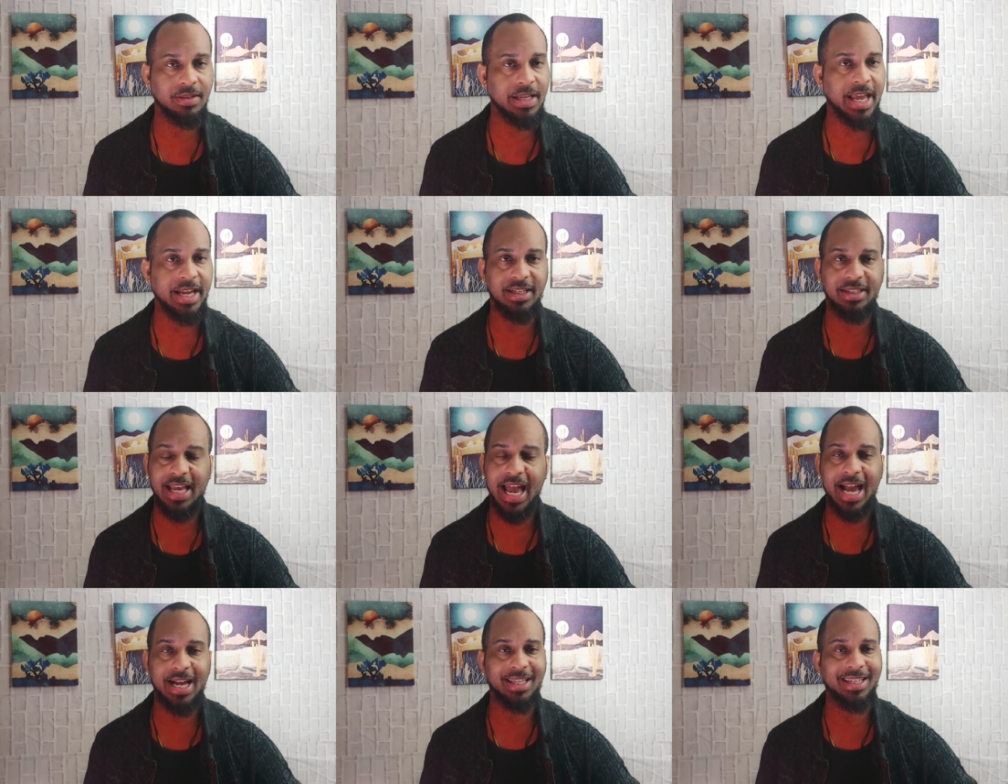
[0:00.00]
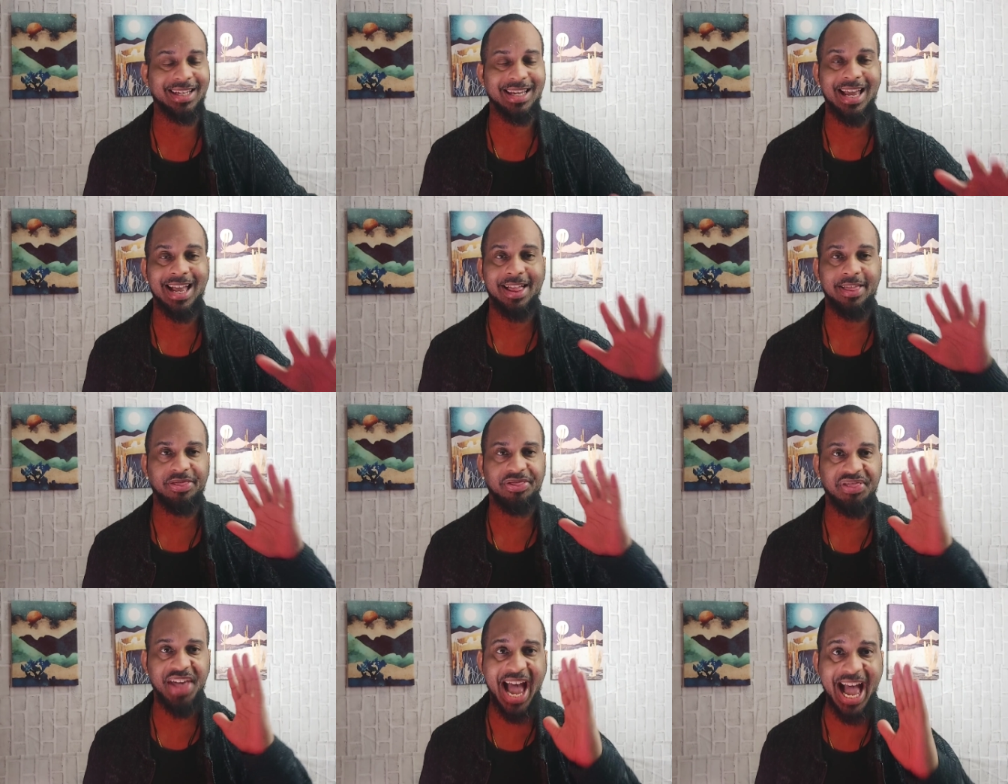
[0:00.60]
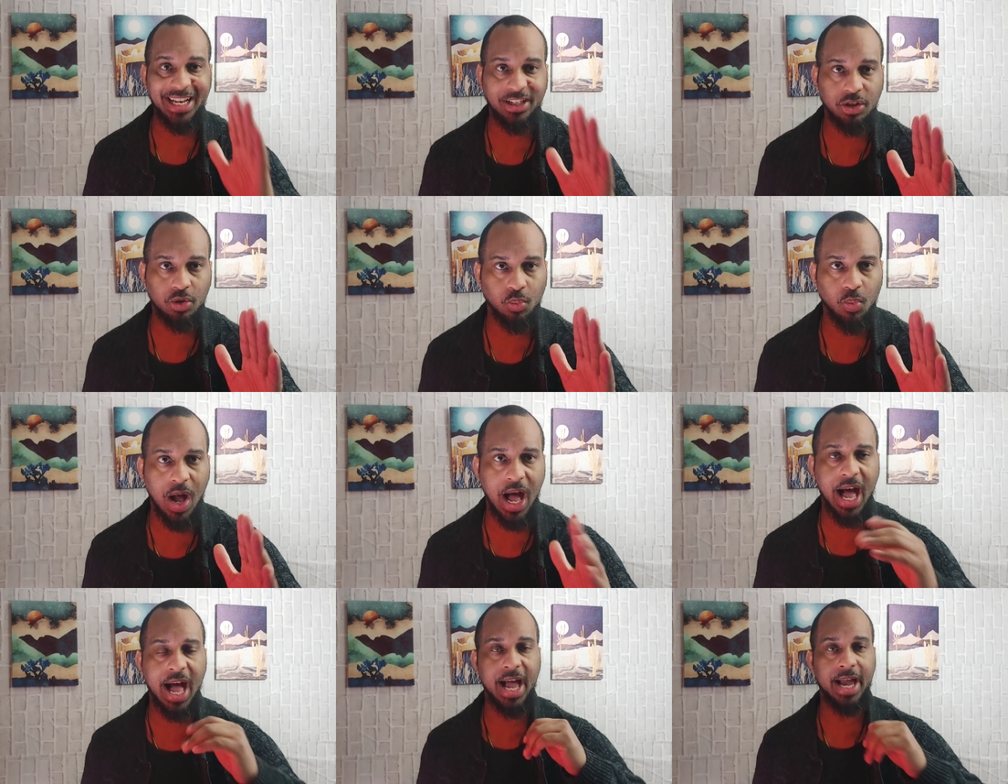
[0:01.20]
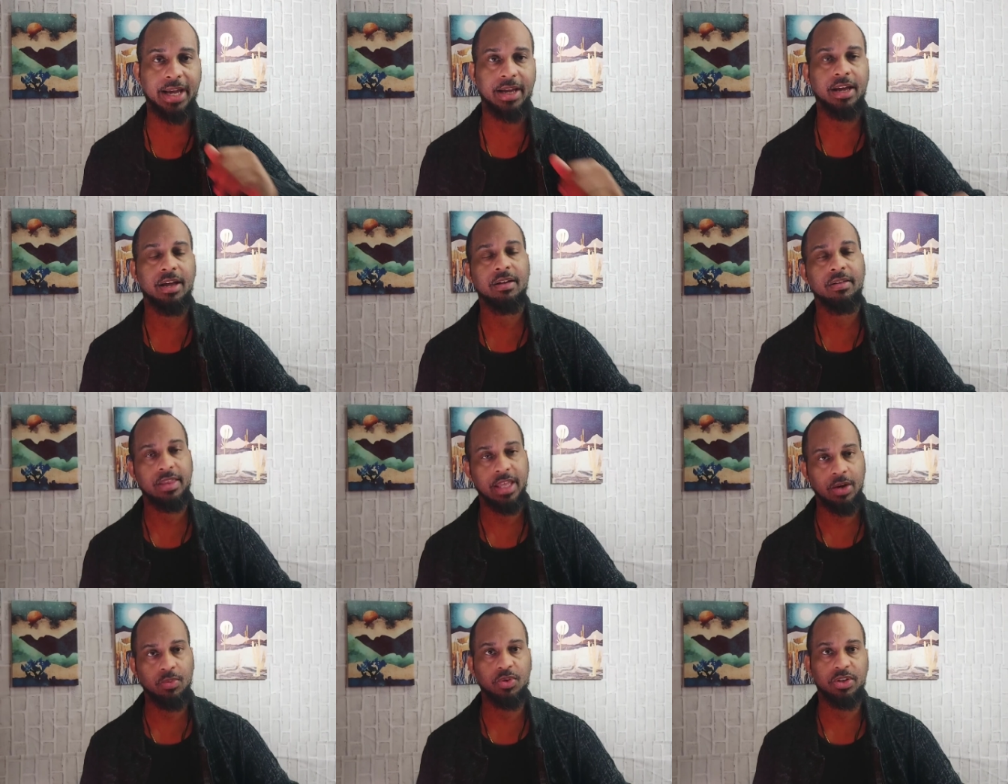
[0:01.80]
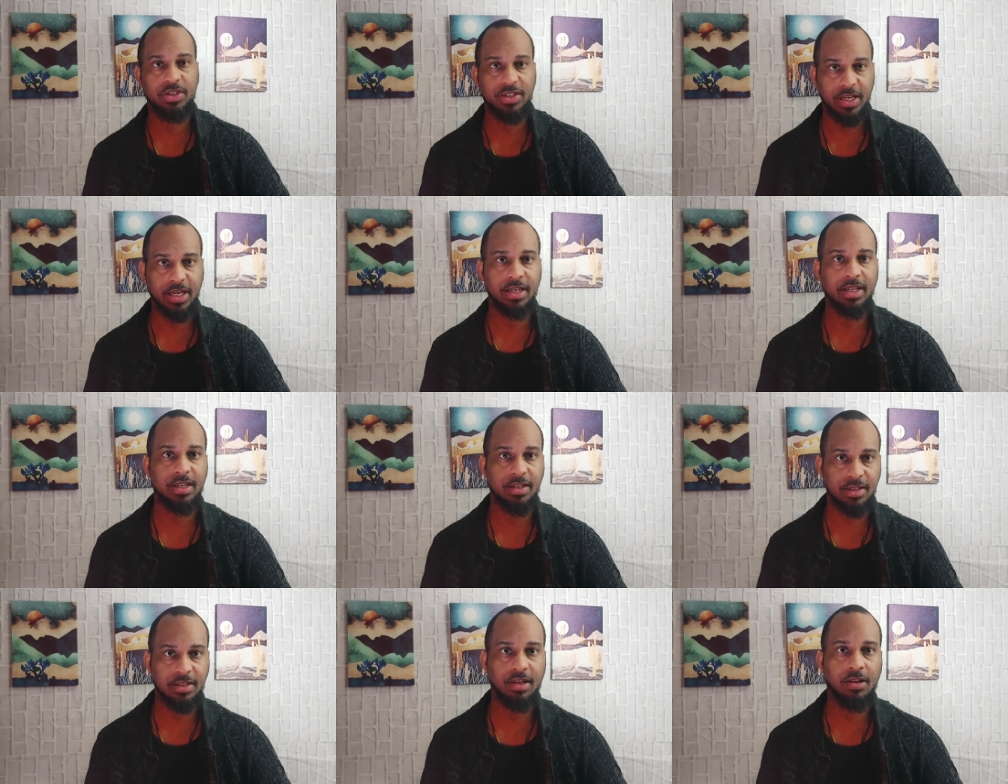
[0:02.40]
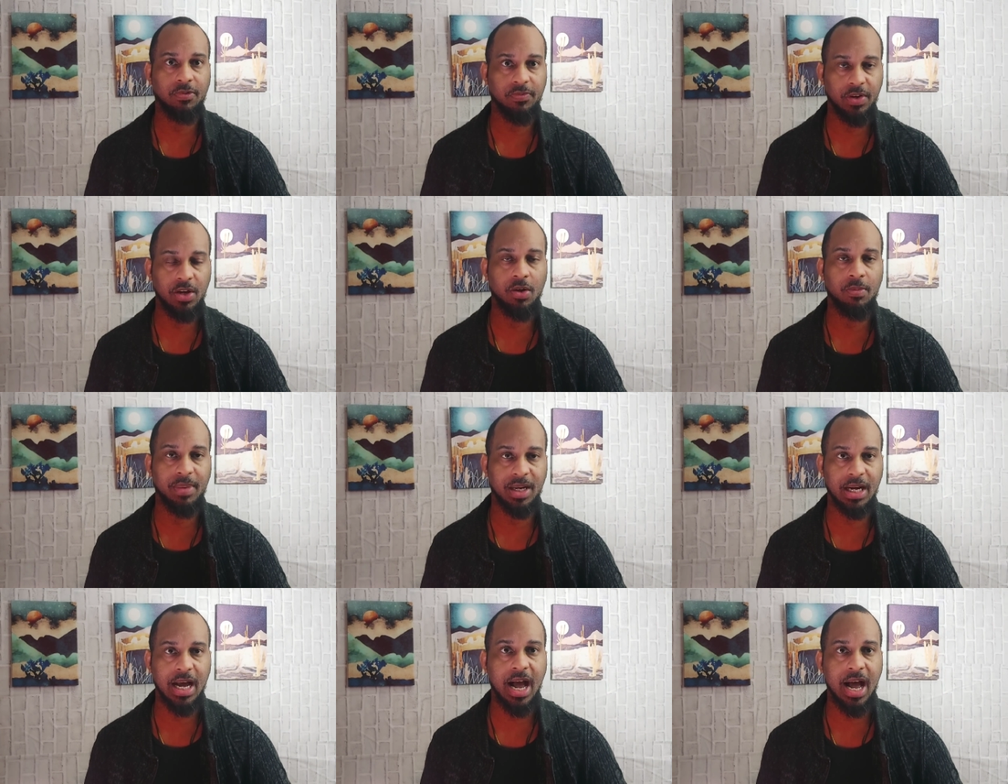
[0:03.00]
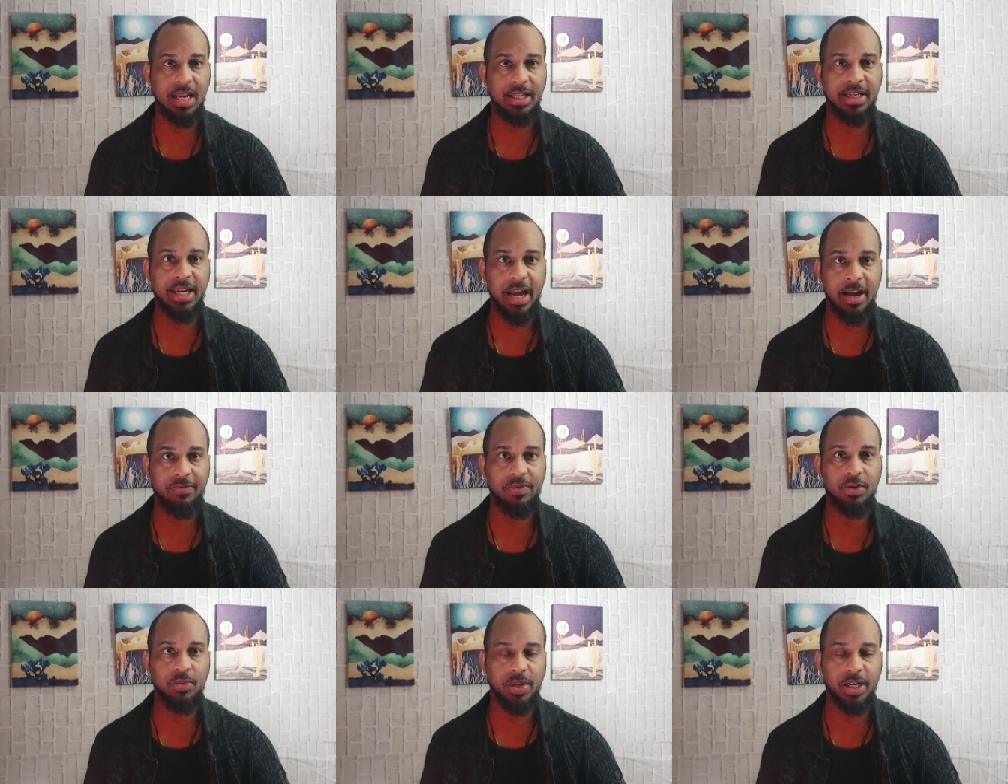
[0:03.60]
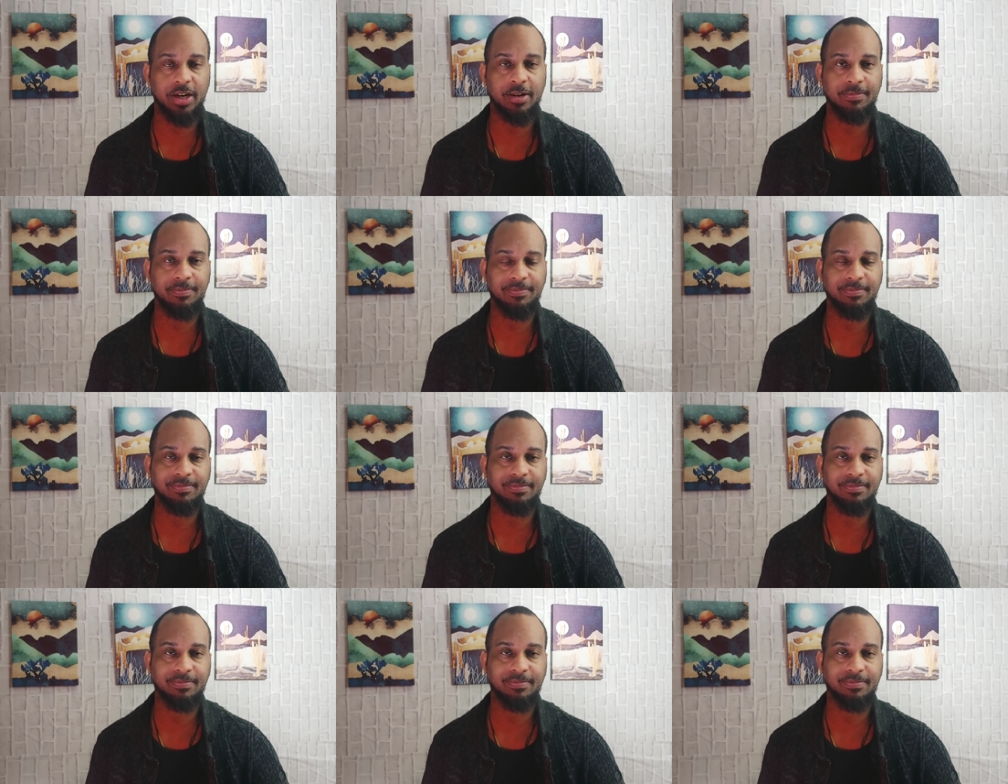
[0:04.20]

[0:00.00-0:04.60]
Exactly. That's why they were sending Silvio Macaulay everywhere.